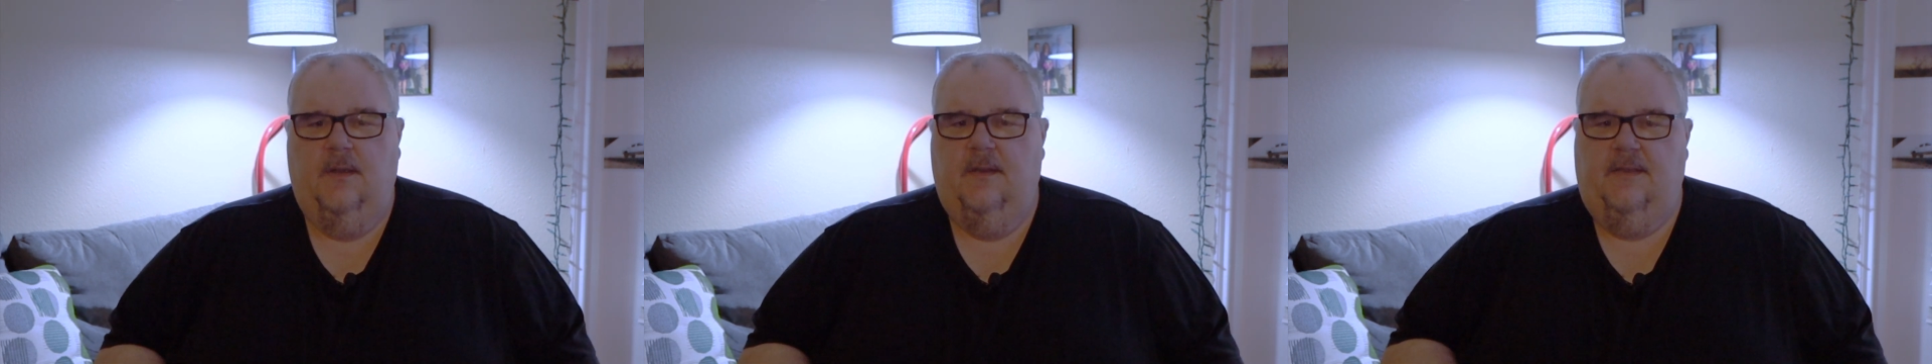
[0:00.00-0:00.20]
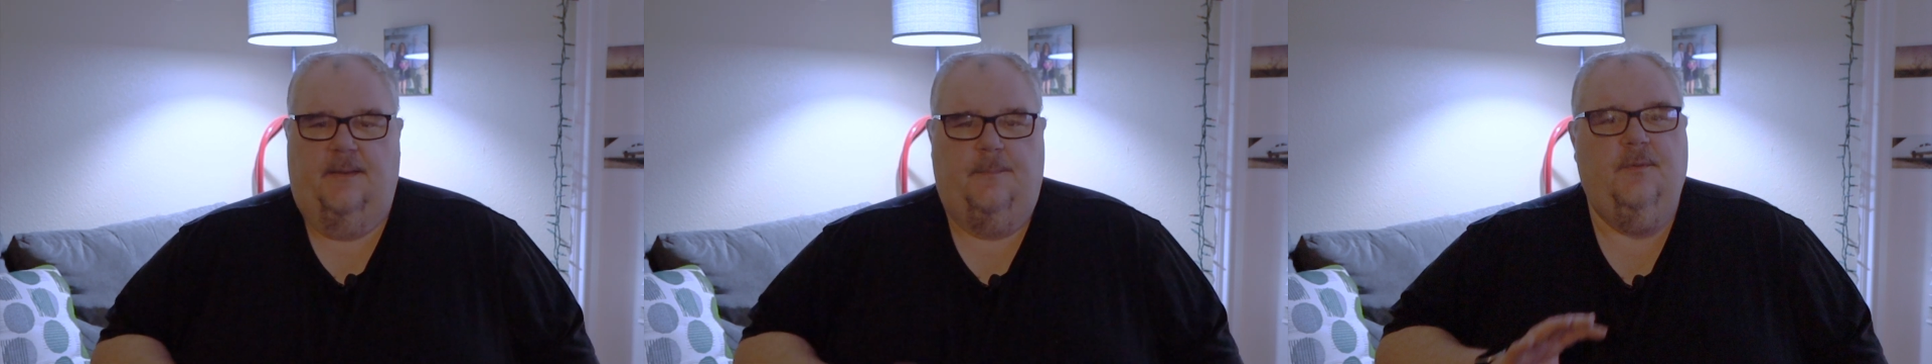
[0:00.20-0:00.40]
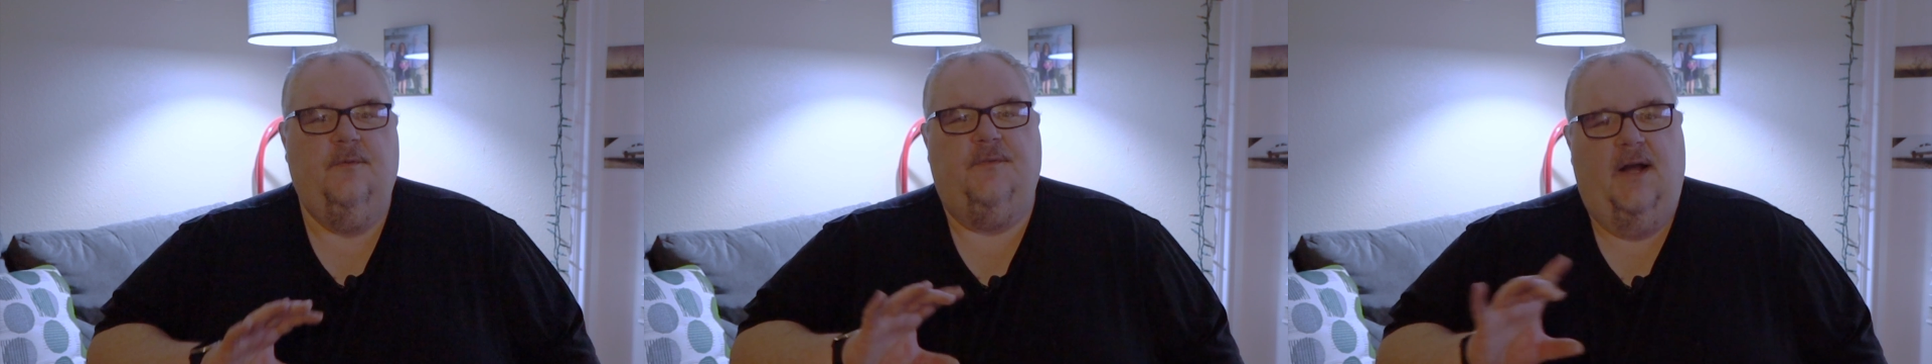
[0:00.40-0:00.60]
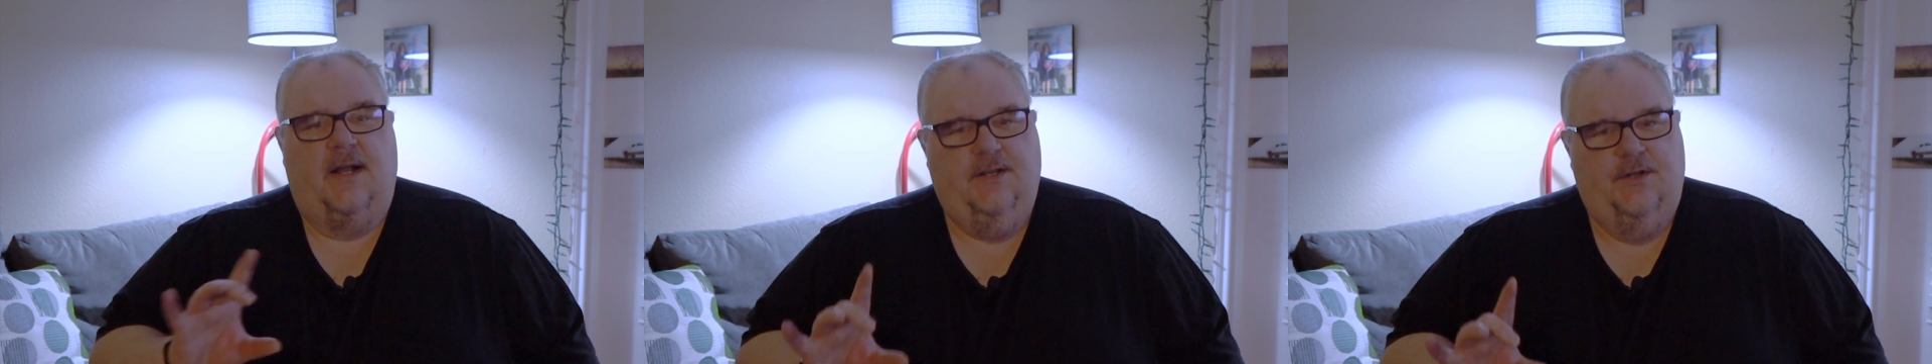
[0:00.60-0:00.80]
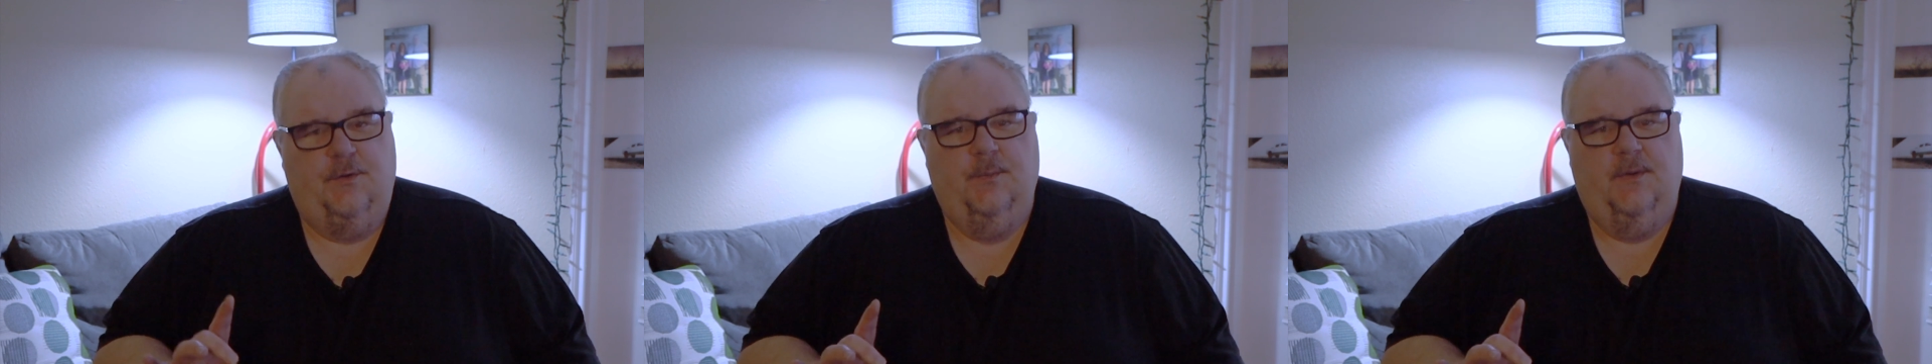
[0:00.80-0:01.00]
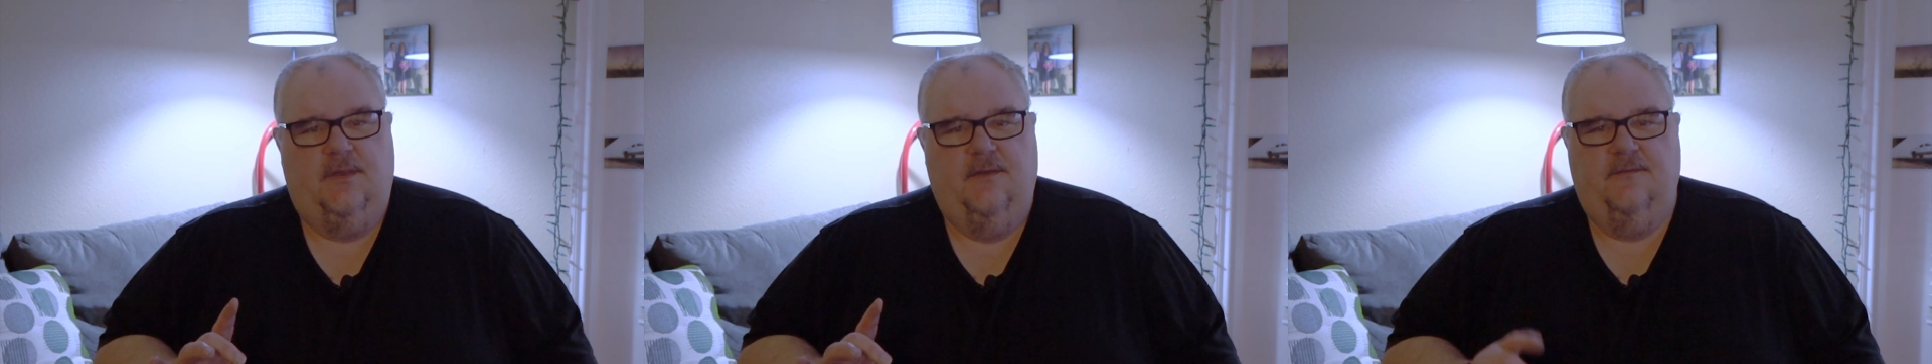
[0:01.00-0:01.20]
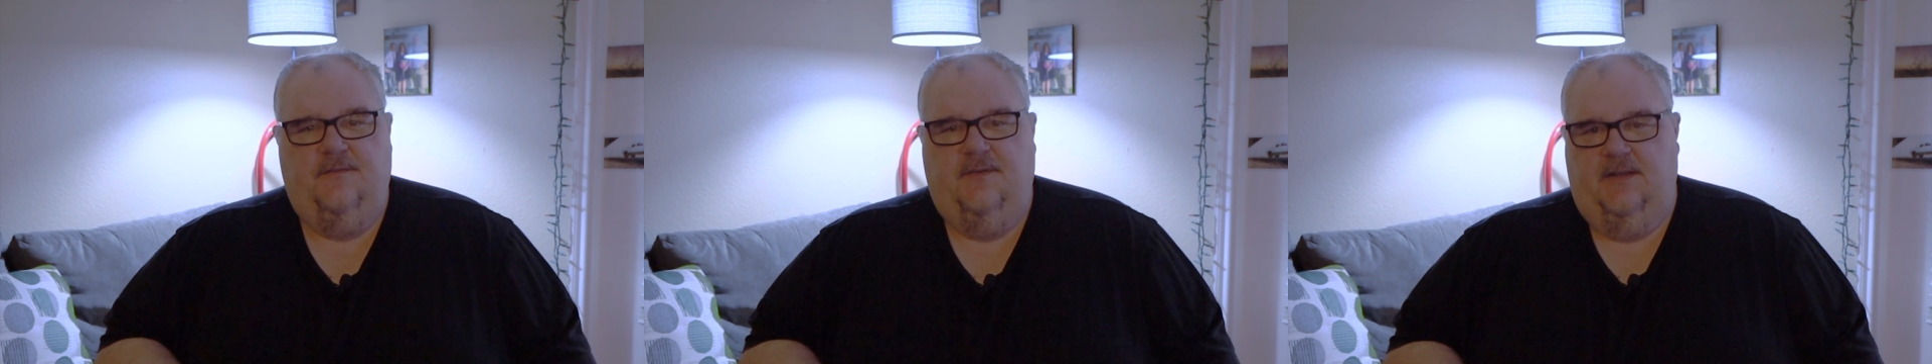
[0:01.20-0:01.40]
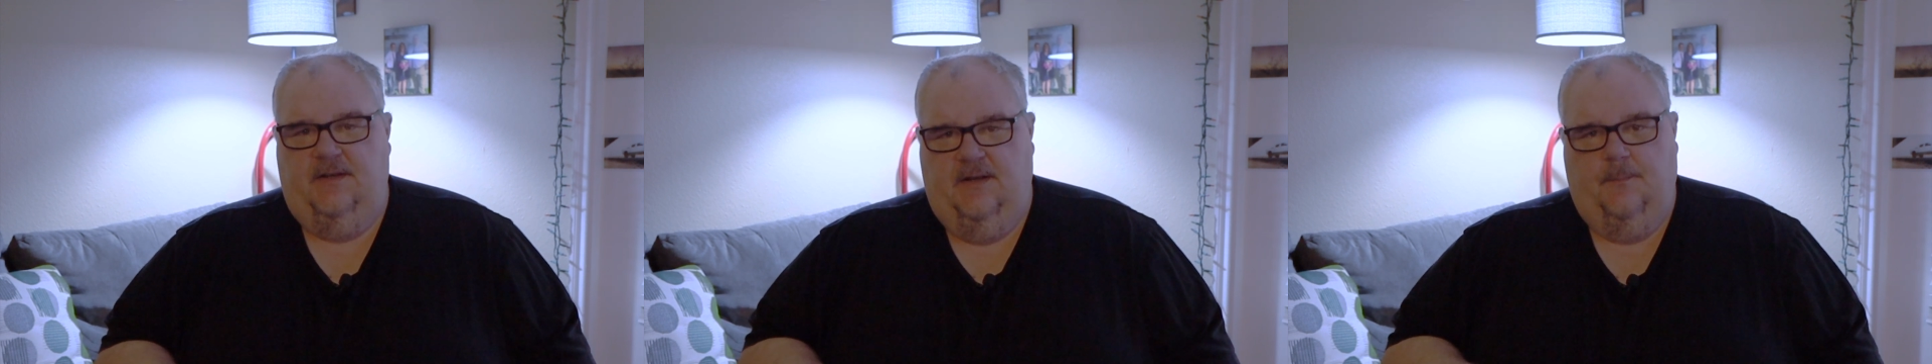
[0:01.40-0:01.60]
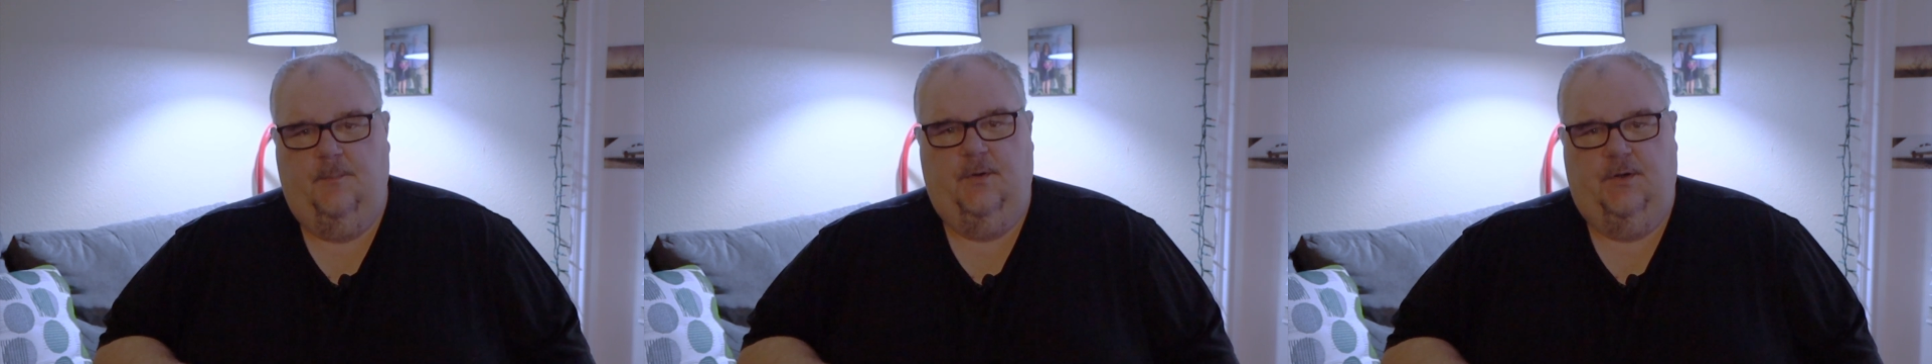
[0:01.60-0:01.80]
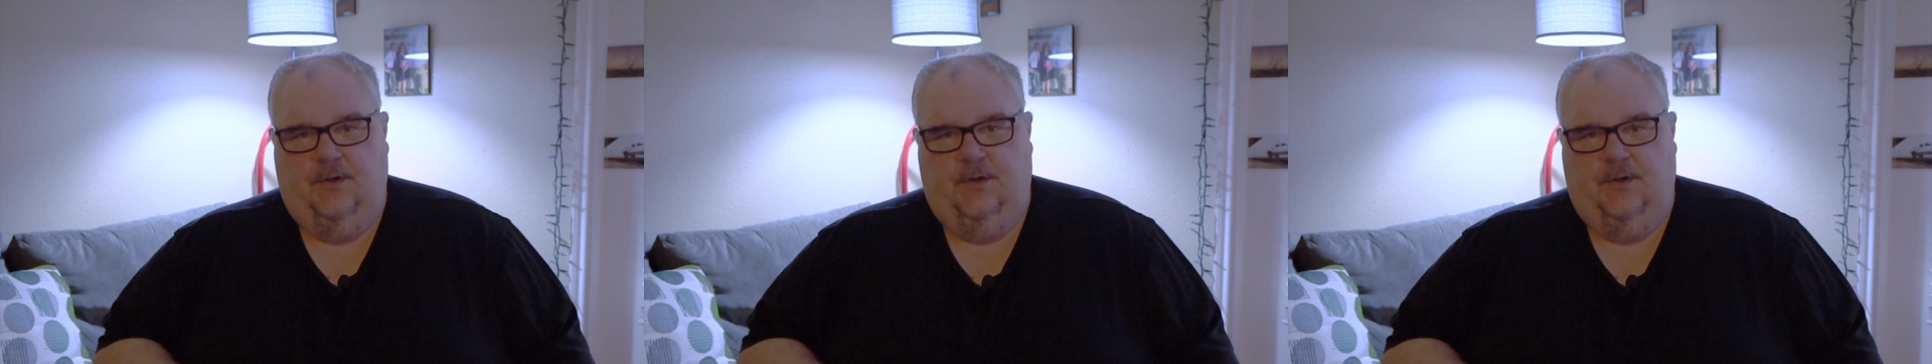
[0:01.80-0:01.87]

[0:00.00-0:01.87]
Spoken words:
They provide you with a VIN number.